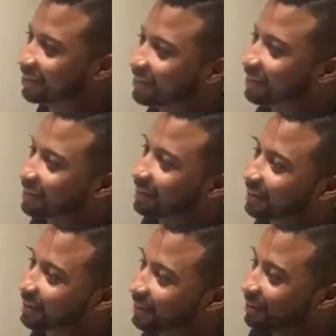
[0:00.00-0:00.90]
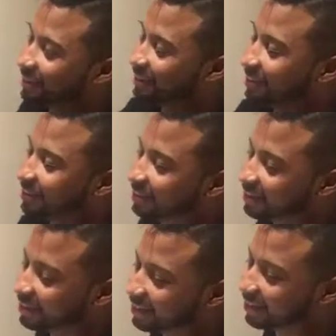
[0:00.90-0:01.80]
oh, let me see it.
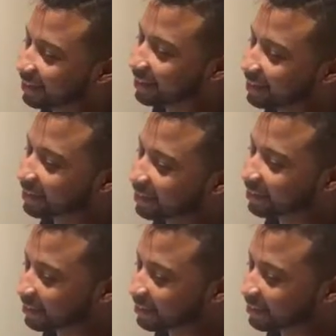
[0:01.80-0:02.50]
Forgot you got it.